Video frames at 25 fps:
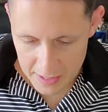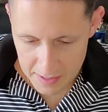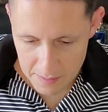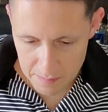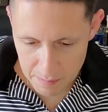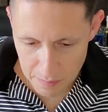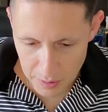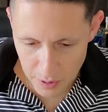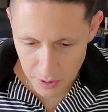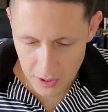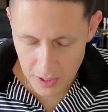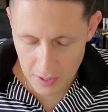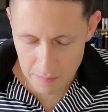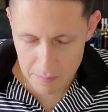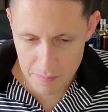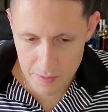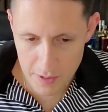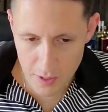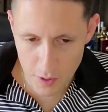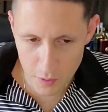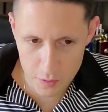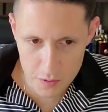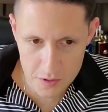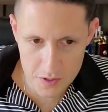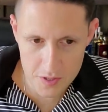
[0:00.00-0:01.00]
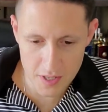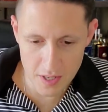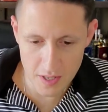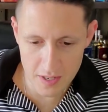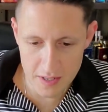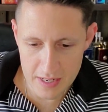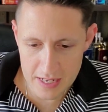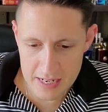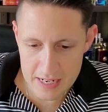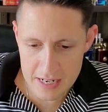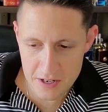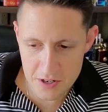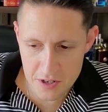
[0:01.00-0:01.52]
didn't pull up notes
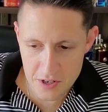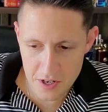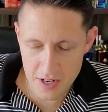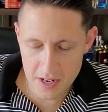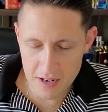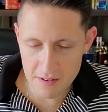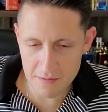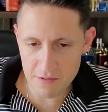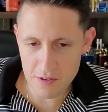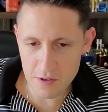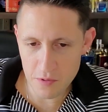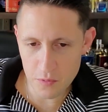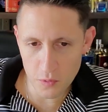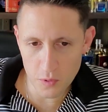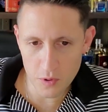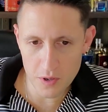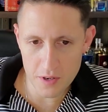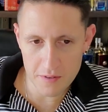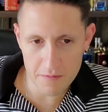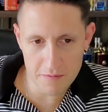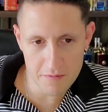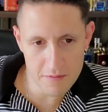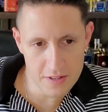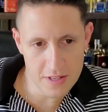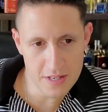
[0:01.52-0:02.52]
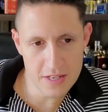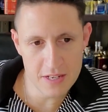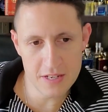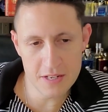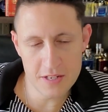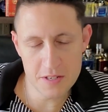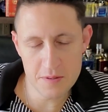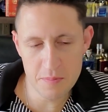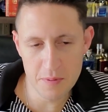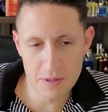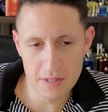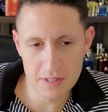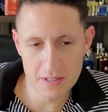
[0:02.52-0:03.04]
on each and every one of
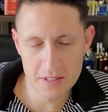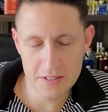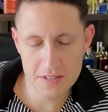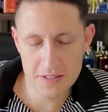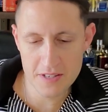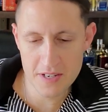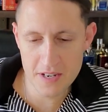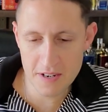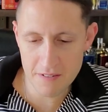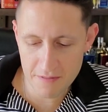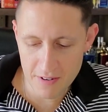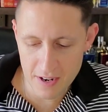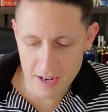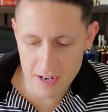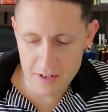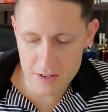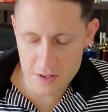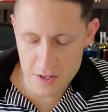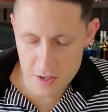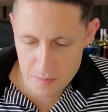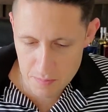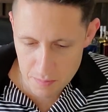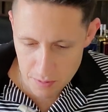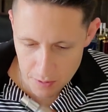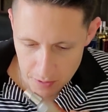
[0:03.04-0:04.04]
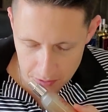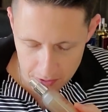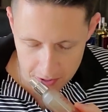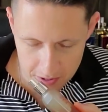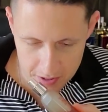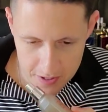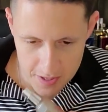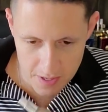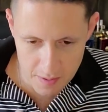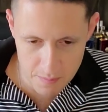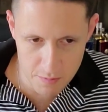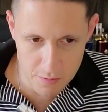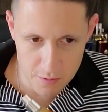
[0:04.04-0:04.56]
these, but let's see if I can just pull
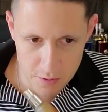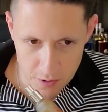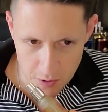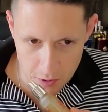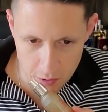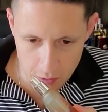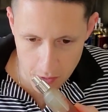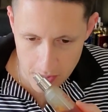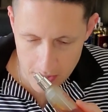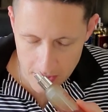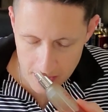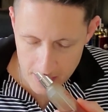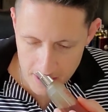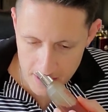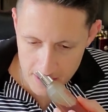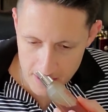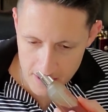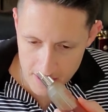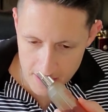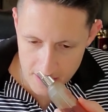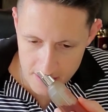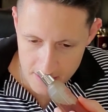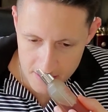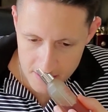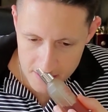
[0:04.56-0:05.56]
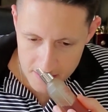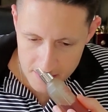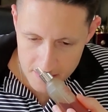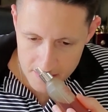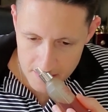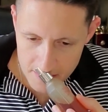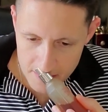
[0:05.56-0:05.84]
this up real quick on